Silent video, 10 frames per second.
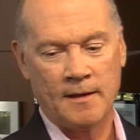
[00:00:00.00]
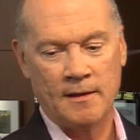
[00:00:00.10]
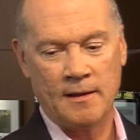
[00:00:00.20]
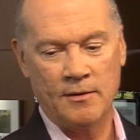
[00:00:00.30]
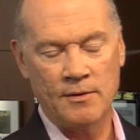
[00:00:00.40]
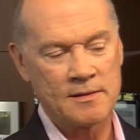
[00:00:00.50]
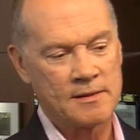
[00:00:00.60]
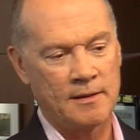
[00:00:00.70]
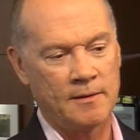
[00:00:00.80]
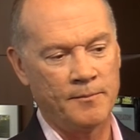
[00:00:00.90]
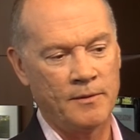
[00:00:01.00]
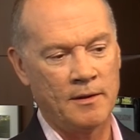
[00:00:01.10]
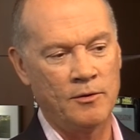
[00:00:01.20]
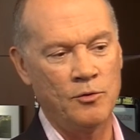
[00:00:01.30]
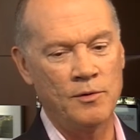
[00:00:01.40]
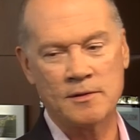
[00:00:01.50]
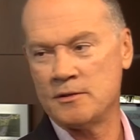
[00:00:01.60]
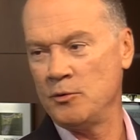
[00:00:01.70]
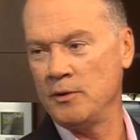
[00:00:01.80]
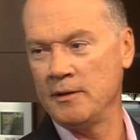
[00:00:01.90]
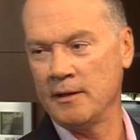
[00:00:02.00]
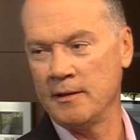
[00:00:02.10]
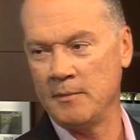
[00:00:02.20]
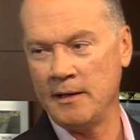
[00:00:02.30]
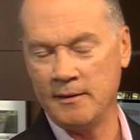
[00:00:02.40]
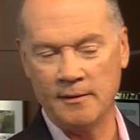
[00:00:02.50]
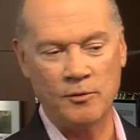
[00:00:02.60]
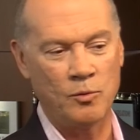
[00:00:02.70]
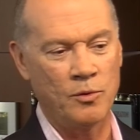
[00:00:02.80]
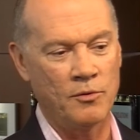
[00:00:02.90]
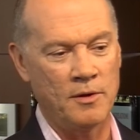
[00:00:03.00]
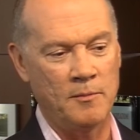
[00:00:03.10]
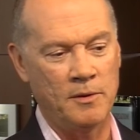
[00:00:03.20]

there is a, a newness to it that can make you a little worried,